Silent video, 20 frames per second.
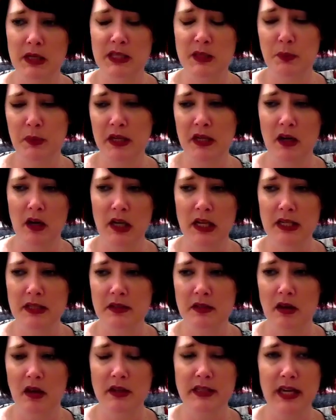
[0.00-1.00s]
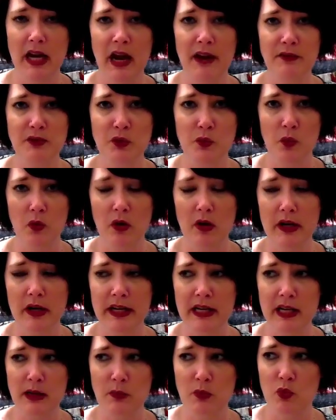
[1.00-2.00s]
must be nice not to have to work
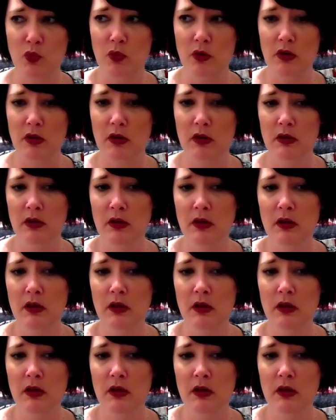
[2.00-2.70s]
anymore.